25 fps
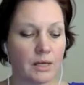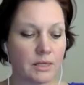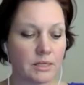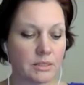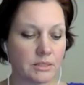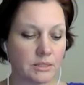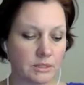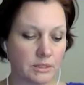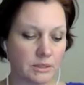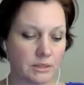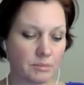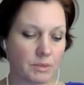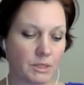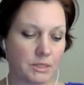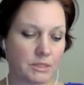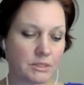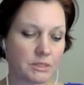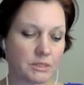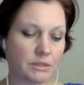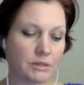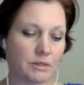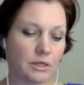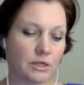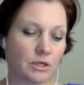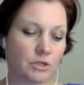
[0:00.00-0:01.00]
History means
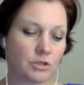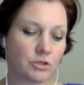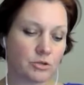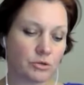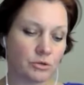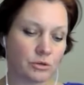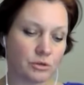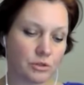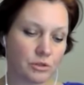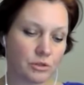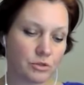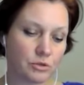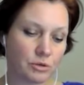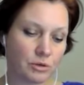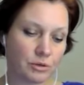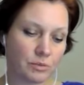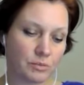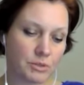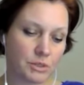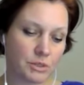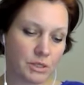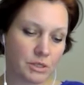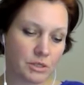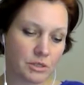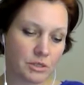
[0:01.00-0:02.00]
that the external
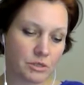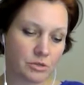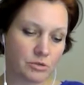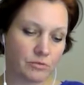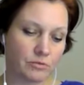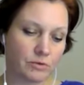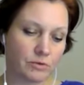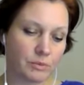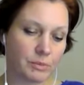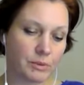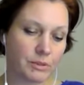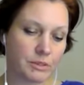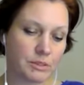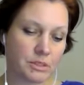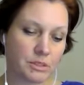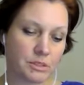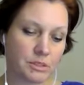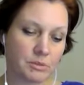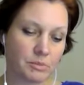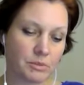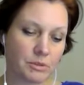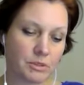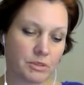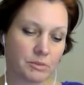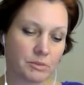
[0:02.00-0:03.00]
circumstances of the
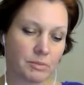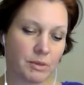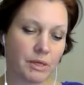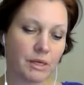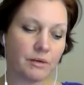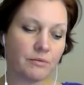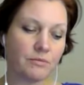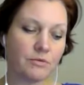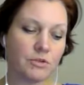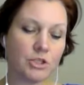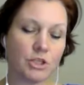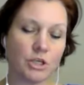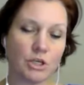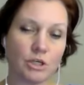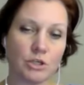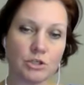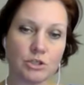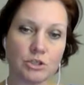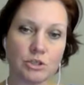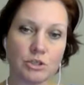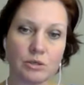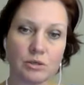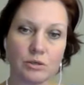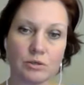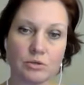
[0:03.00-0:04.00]
participants may have
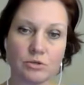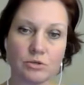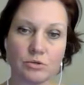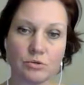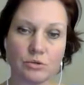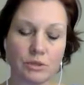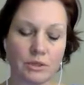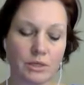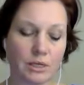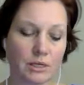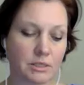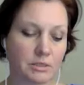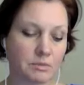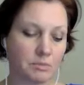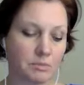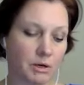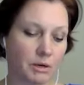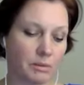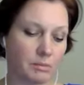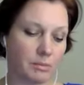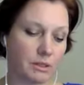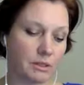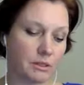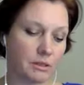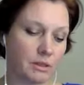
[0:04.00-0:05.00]
changed during the
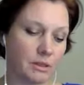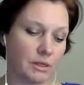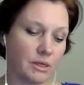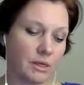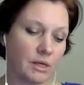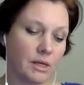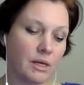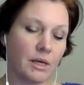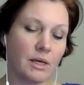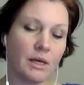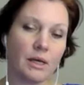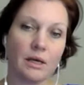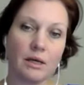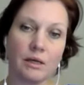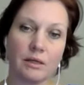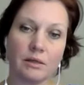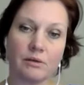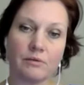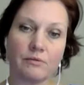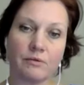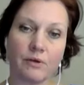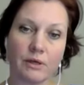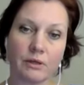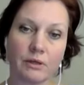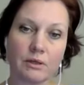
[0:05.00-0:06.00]
experiment and
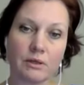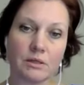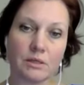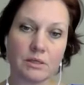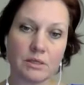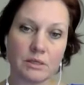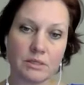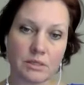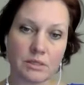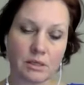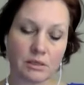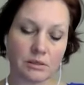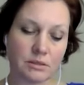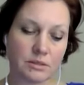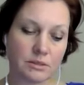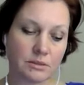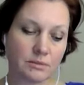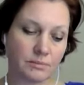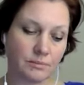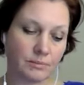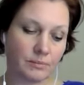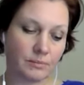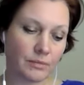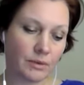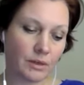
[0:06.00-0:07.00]
affected the result.
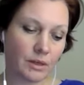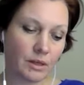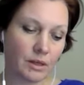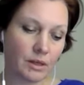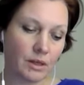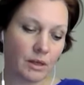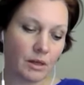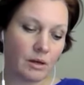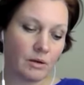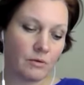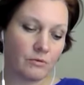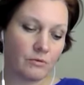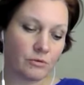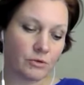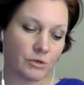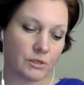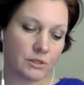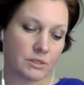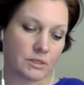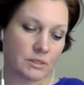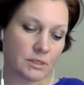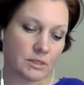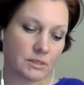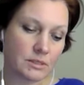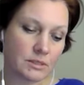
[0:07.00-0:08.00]
For
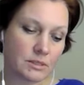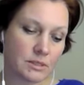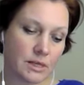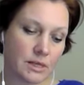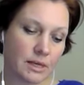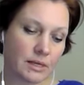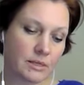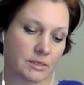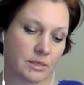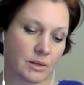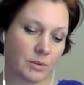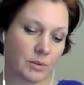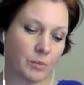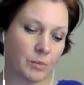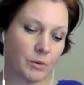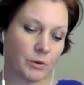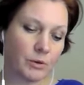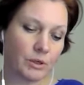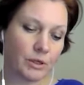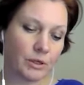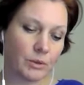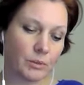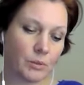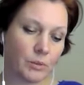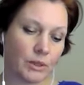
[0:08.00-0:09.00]
instance, the
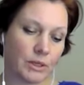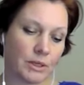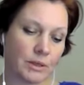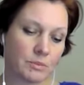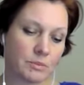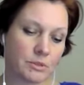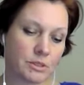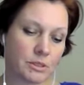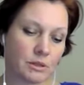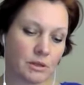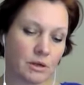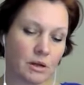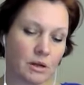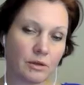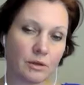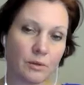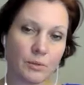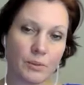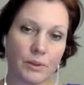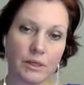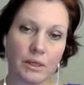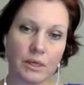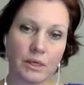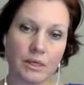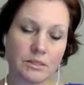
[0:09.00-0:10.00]
example in Williams et al.
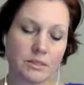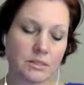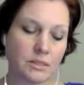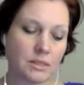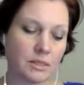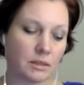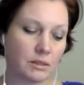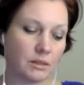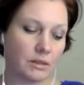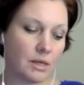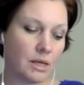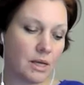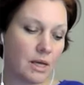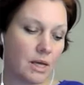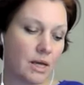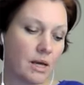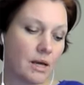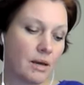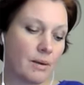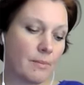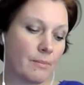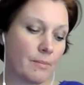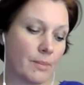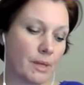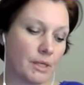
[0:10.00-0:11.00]
2018
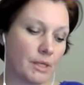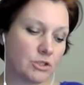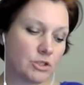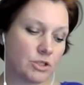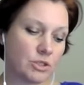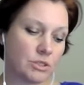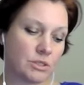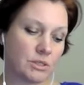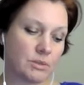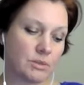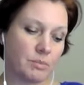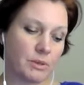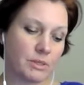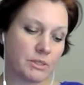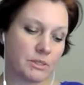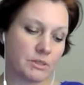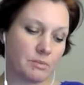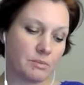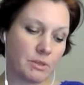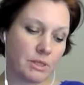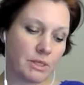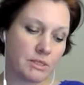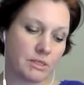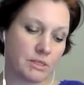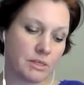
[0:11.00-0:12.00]
mentions the
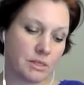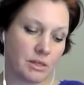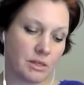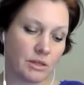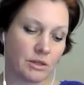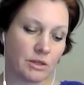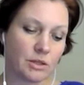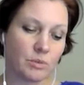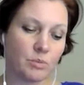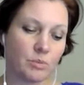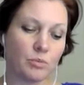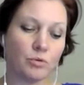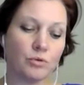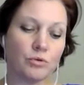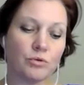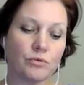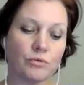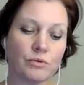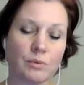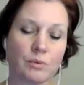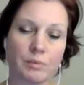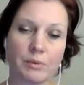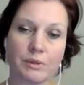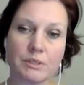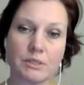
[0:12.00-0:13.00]
possibility that the mood
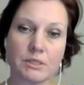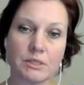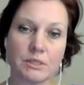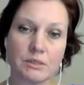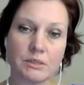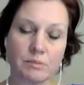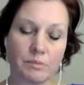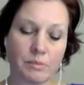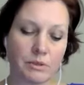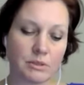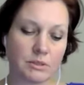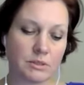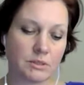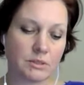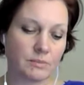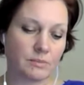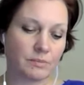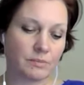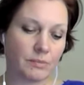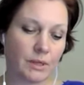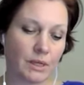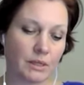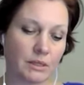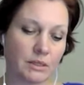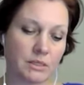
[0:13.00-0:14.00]
of the participants
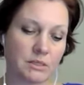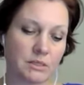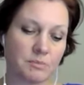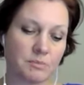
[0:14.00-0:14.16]
at a